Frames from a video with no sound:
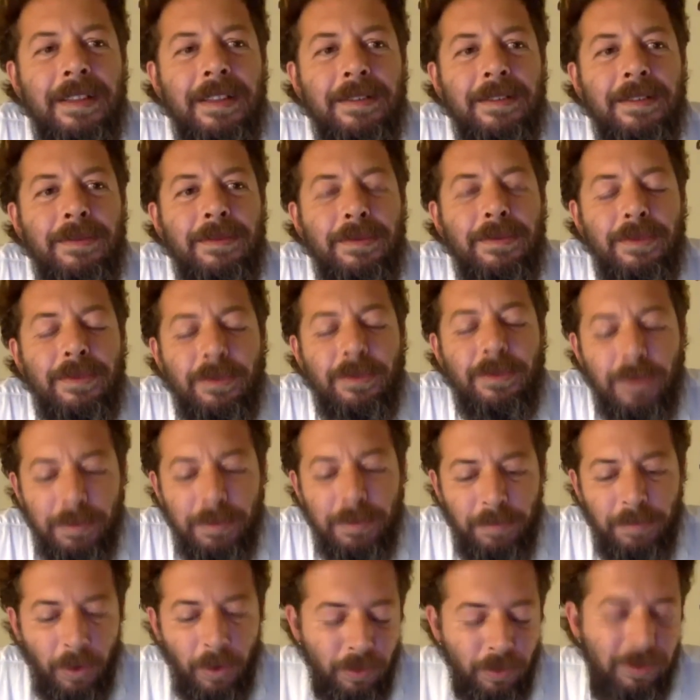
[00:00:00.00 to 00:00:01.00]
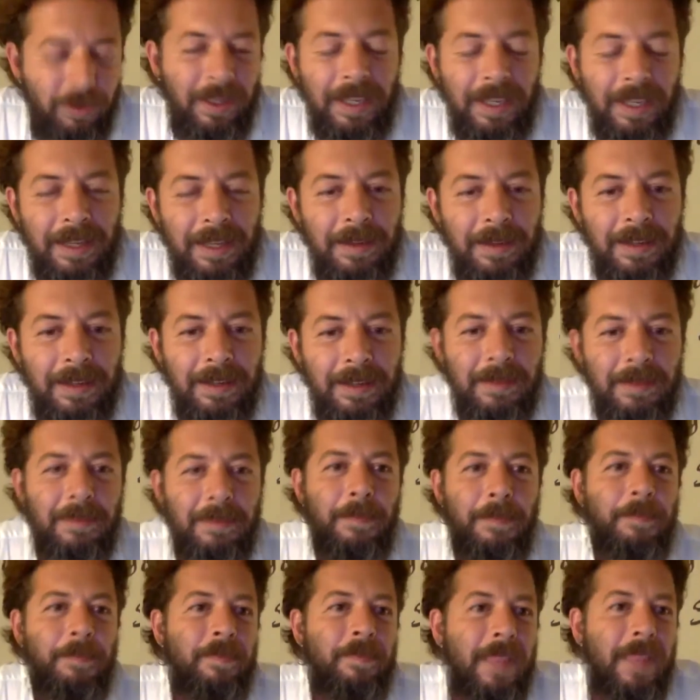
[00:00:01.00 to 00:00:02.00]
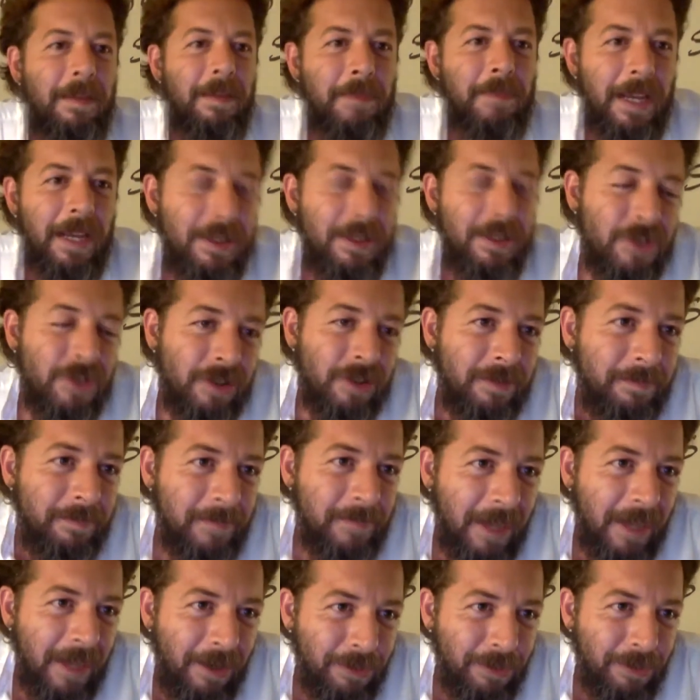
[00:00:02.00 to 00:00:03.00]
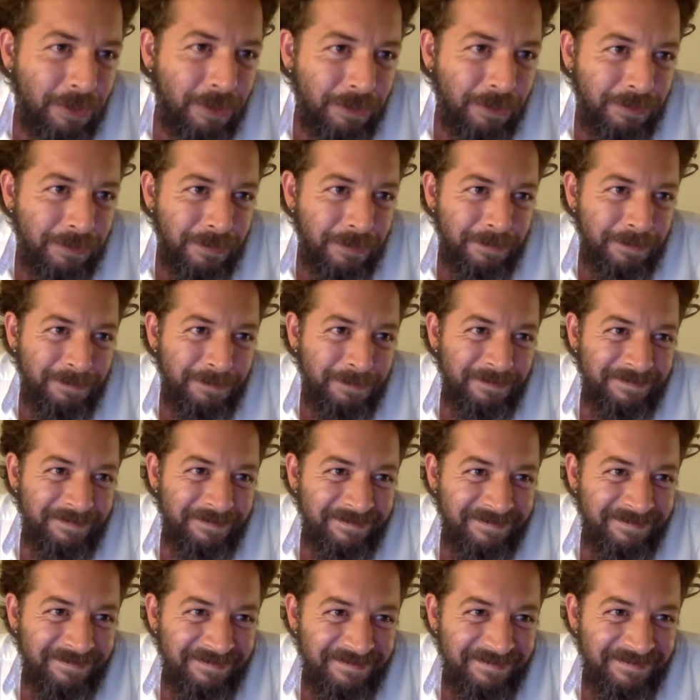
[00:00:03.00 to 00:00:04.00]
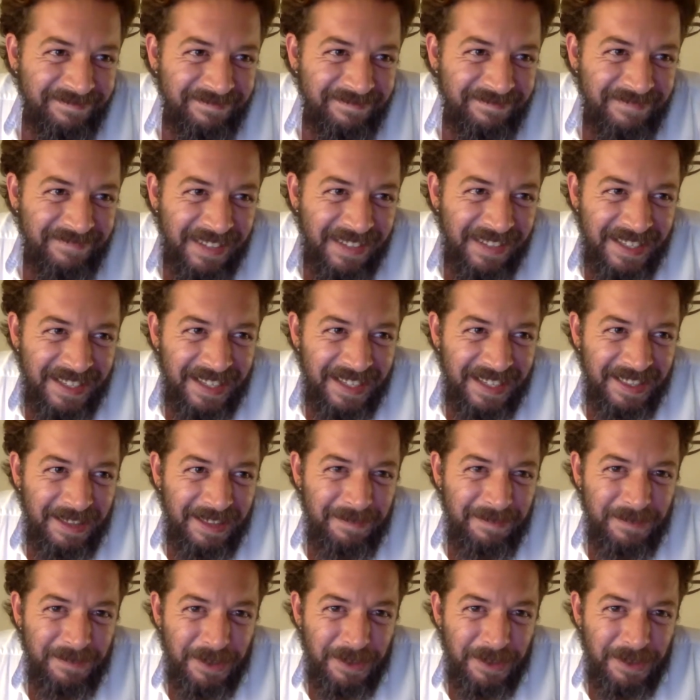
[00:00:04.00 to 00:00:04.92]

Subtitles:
we both take pleasure out of making them.